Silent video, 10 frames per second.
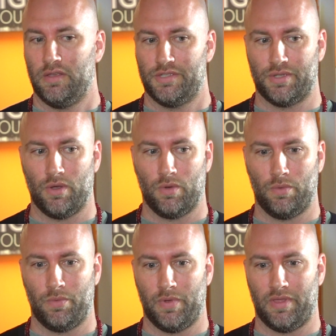So
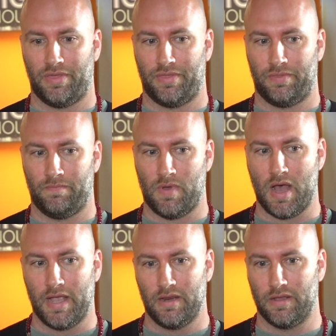with
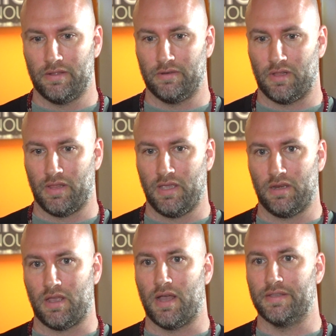Haida and
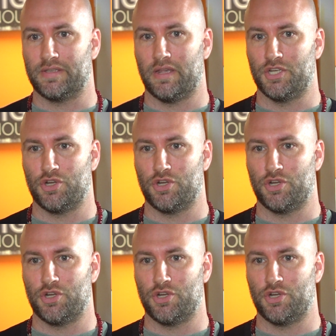Tlingit guys kind of